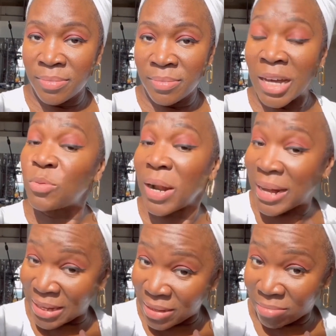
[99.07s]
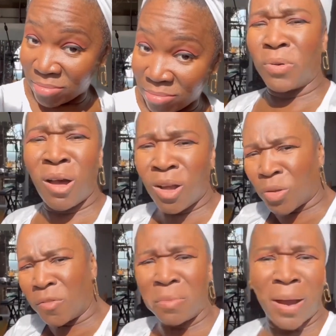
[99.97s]
That's what I did. We all know
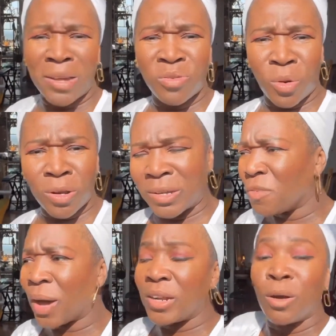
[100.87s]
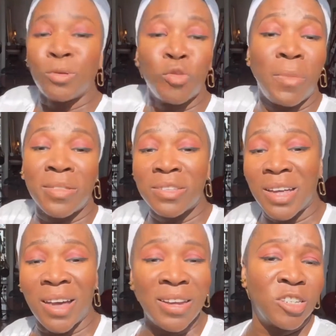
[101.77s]
everybody twerks. Everybody knows who Megan Thee
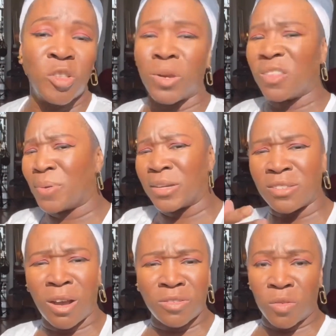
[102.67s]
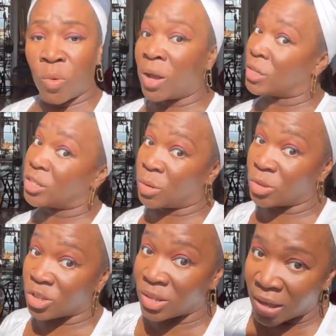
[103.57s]
Stallion is. She's one of the biggest stars in the world, and so is
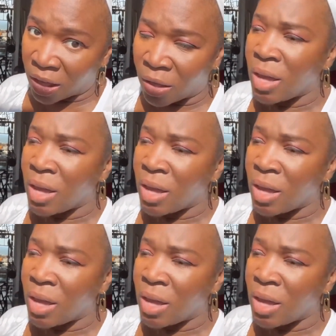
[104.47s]
Janelle.